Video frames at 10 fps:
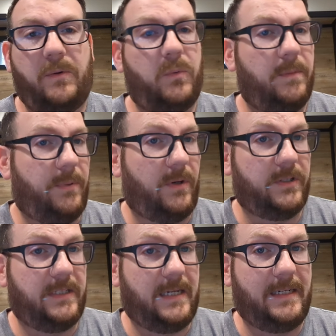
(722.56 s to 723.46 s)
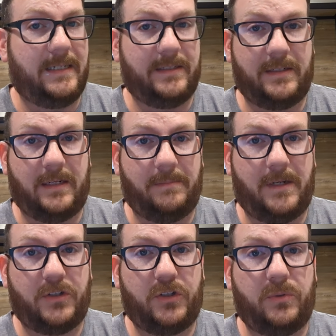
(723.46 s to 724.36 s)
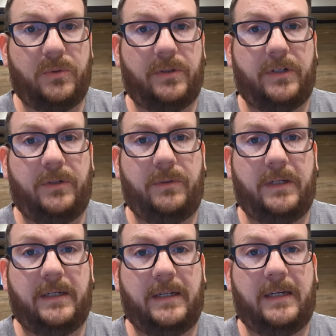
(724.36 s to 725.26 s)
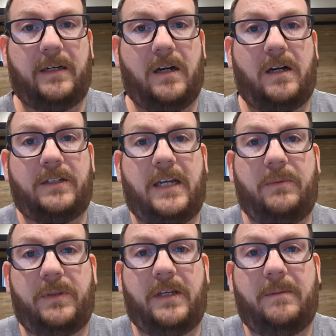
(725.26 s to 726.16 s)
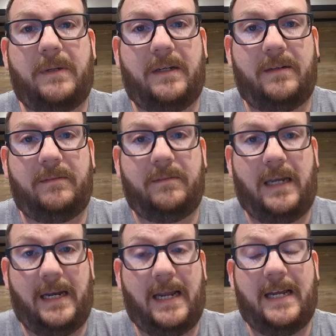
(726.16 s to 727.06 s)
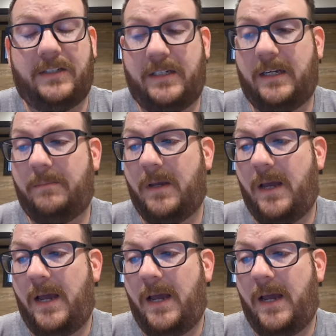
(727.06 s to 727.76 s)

what parts that is, I'm not sure. You can get in contact with them and, and ask them.